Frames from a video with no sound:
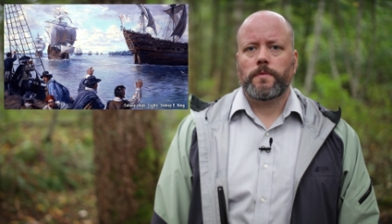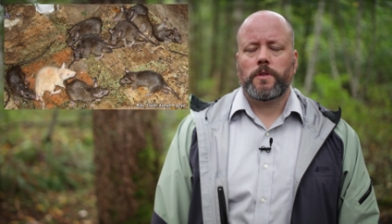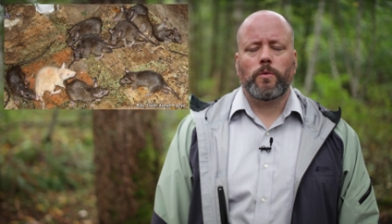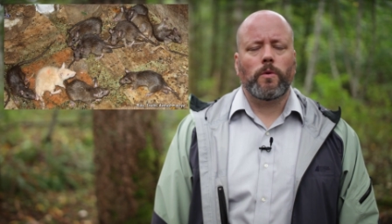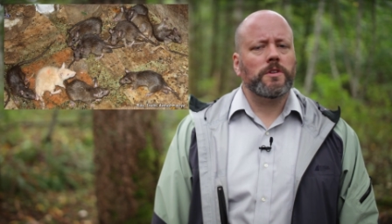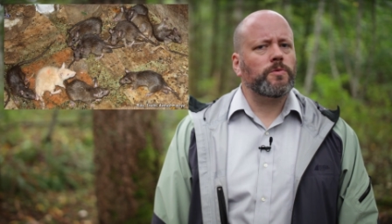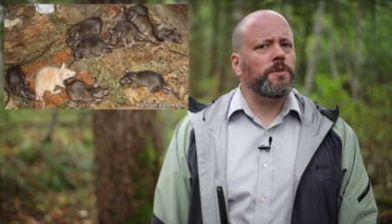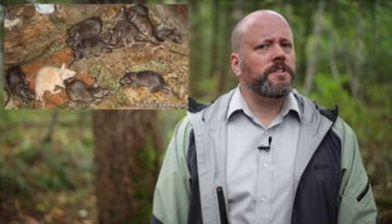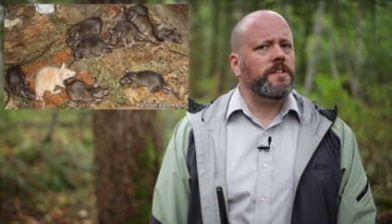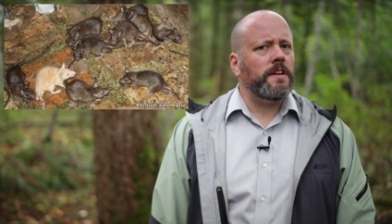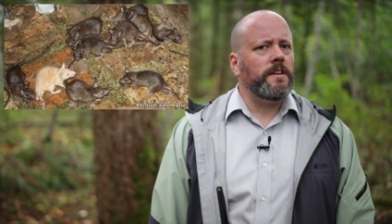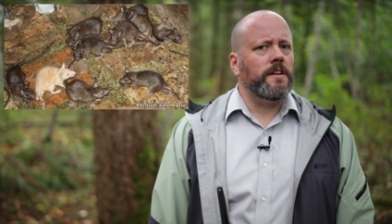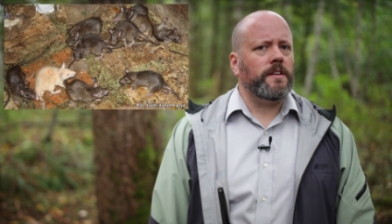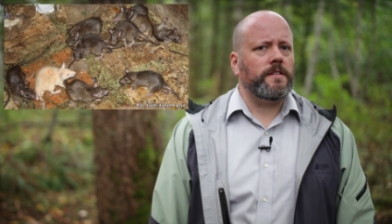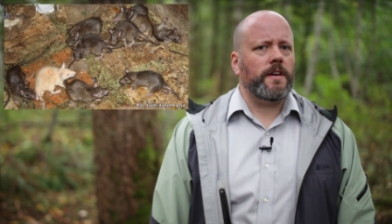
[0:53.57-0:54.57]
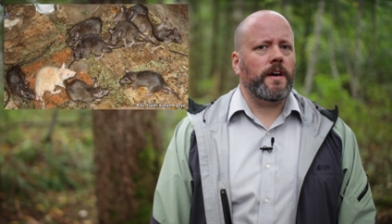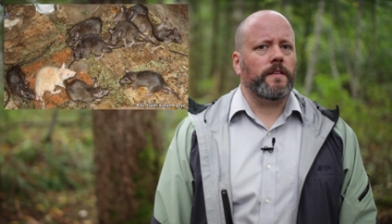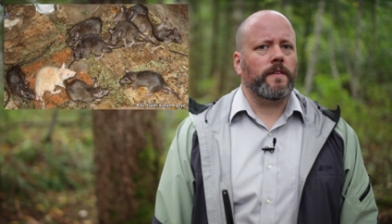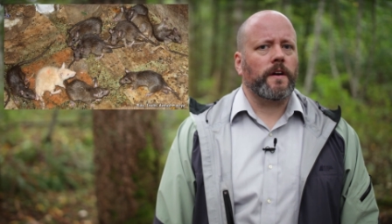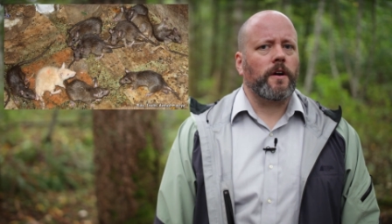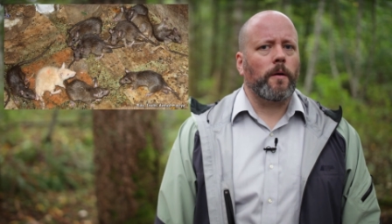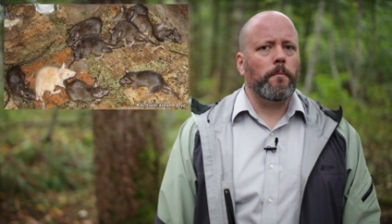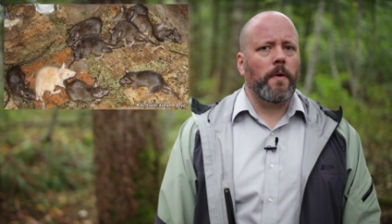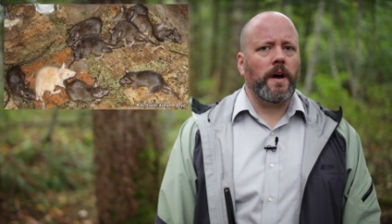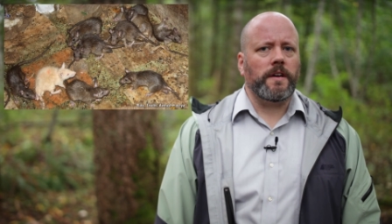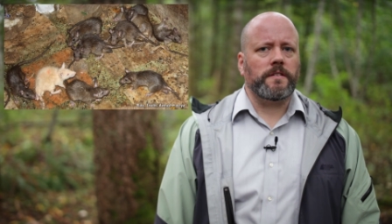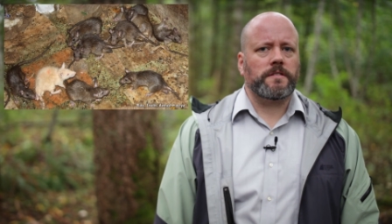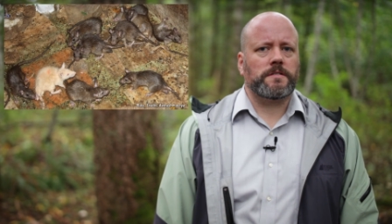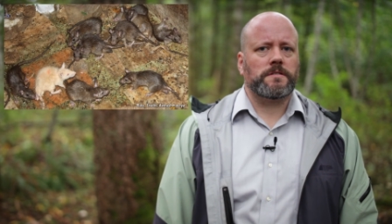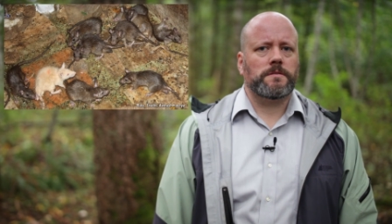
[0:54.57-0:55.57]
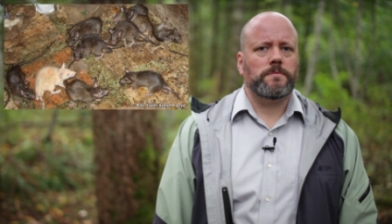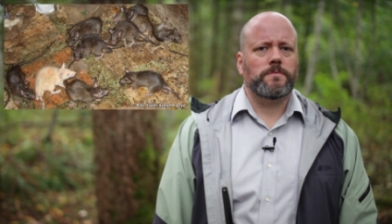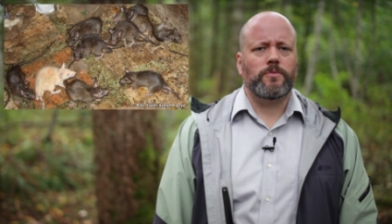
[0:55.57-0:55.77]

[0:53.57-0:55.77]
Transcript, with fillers: The ones we didn't intend, like our mice,